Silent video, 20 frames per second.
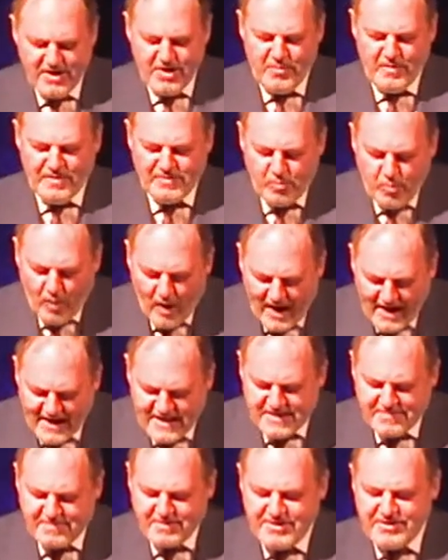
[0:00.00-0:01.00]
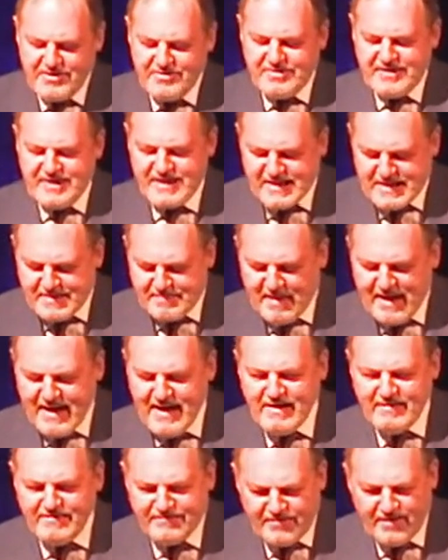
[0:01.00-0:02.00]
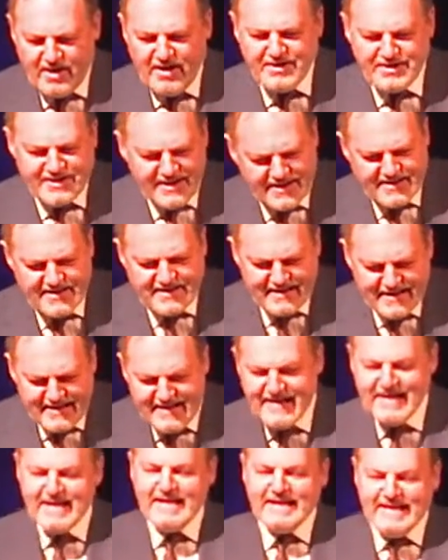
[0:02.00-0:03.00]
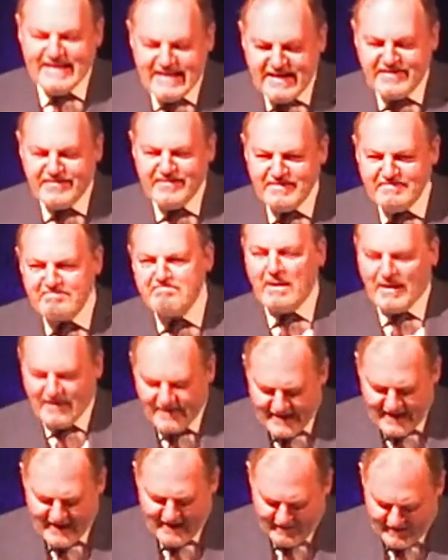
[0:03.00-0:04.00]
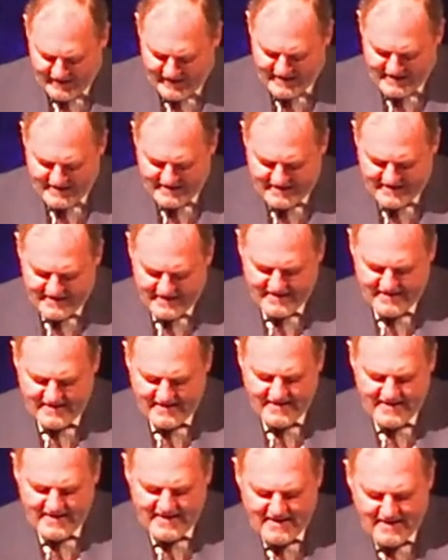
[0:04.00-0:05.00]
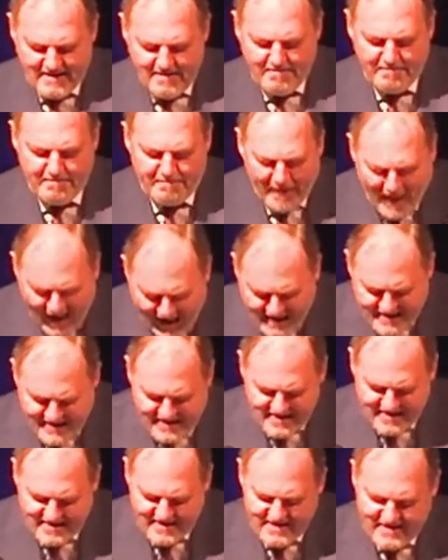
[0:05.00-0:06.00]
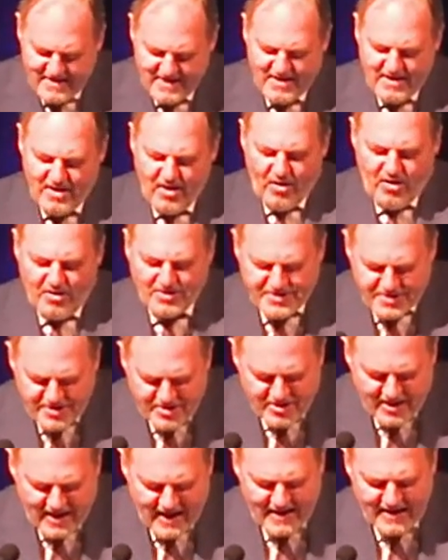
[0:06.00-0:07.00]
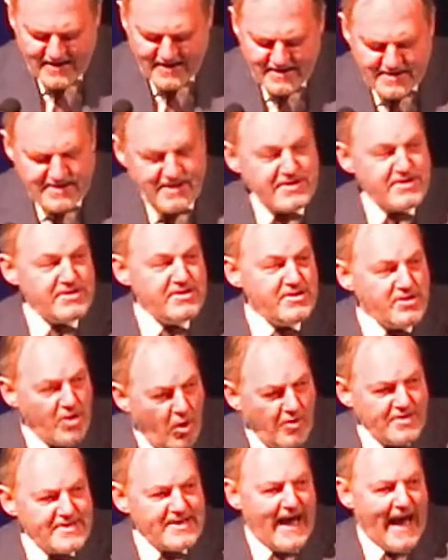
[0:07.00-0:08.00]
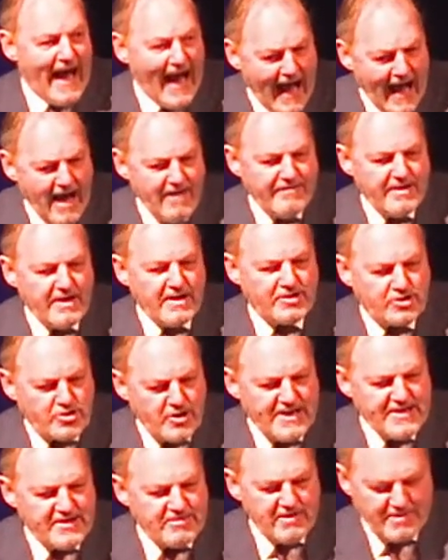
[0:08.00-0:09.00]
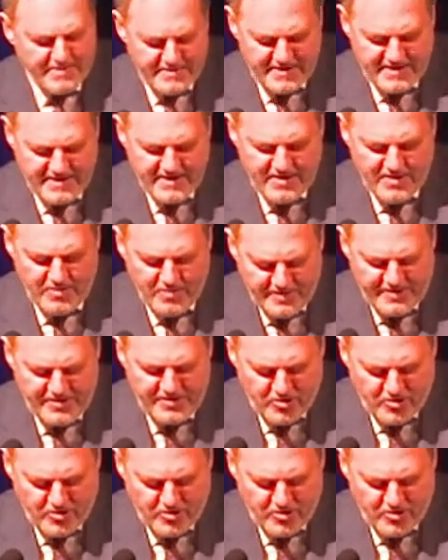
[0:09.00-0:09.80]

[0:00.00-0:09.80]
with wines produced in Spain, France, Italy, even Bulgaria. But Australia does not have a trade agreement with the